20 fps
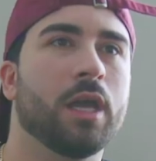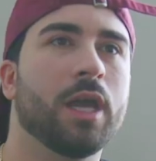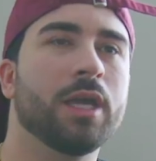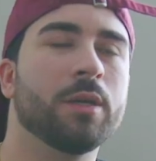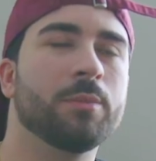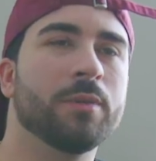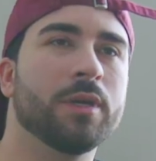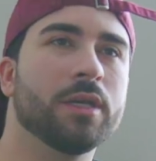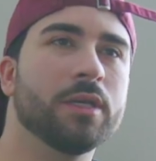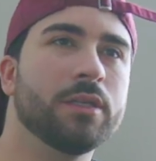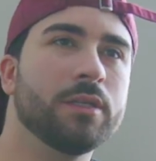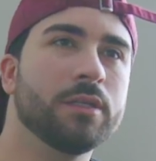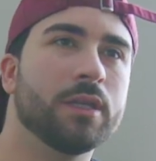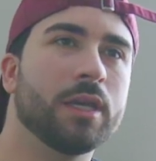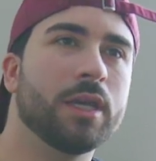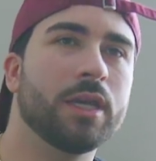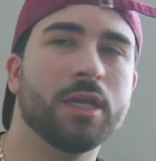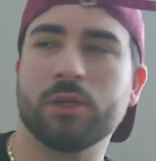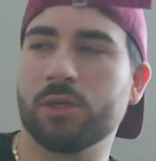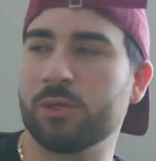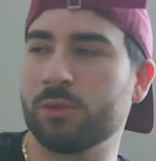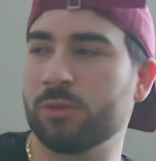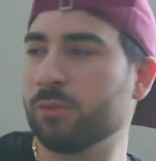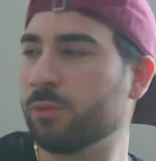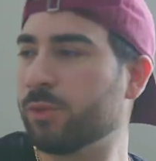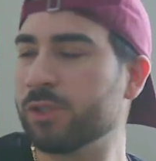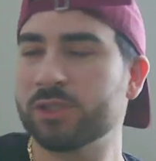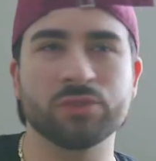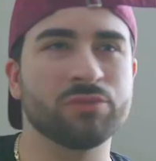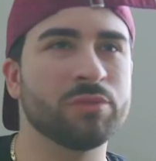Hey, man. Hey,
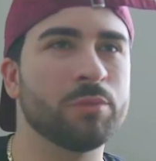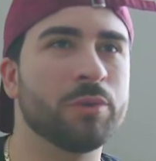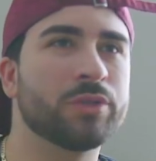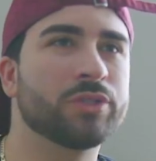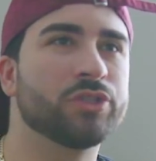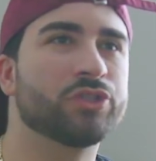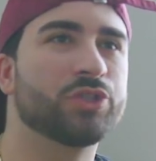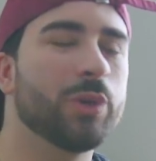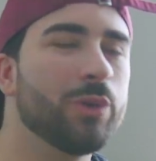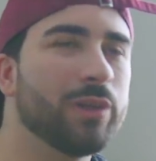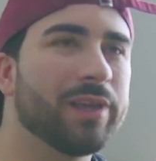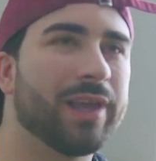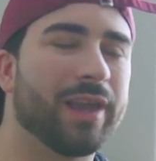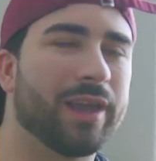where's the remote control